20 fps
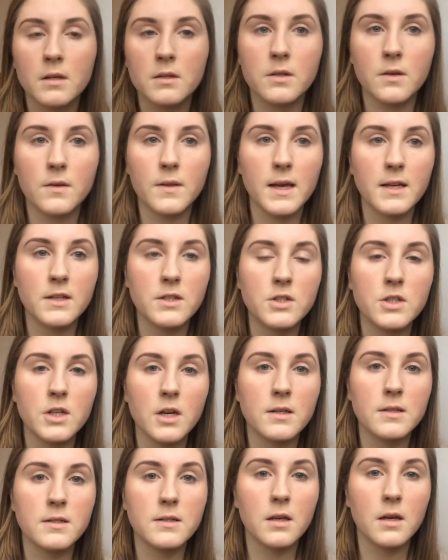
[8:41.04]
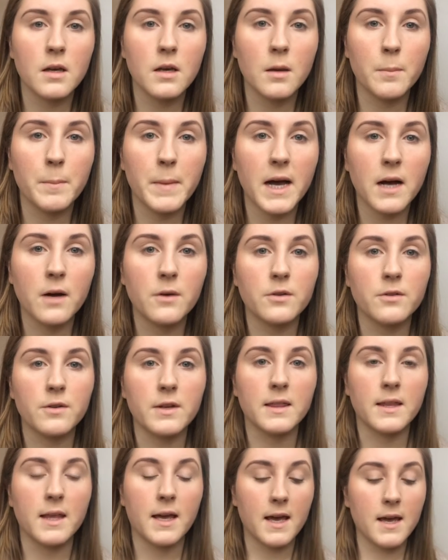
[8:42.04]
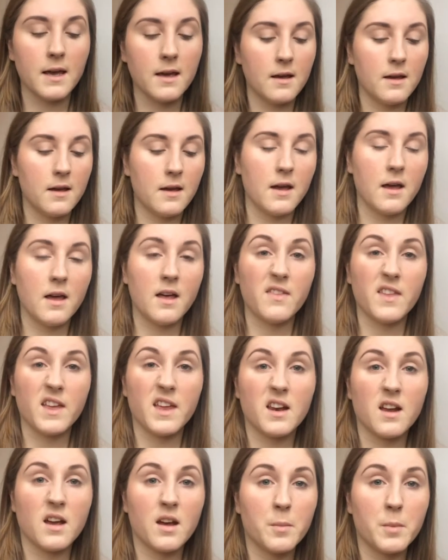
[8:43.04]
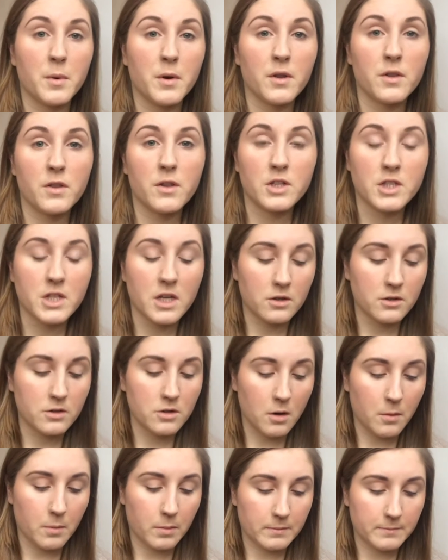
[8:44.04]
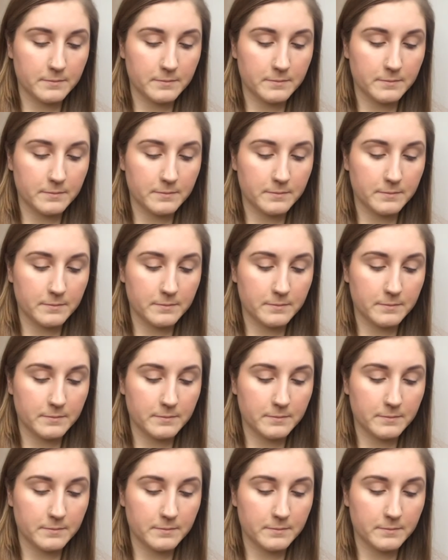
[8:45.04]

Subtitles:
So that's just the powder in there, and then I put the gel on top.